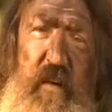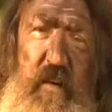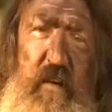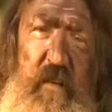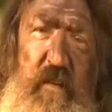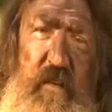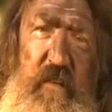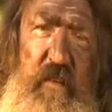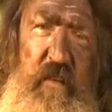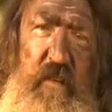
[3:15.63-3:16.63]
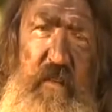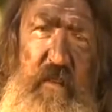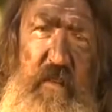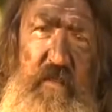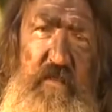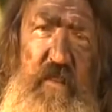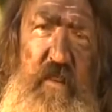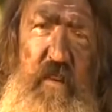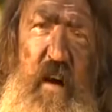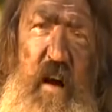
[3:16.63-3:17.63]
Huh.
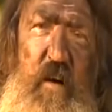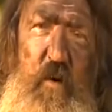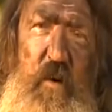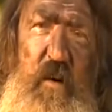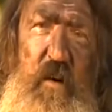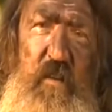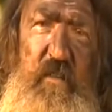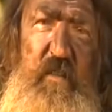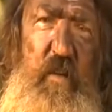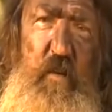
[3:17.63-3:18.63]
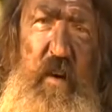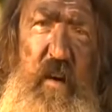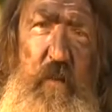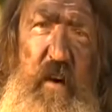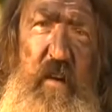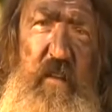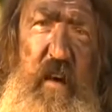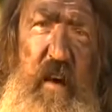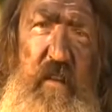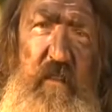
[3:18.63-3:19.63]
Sinner I was, no doubt about that.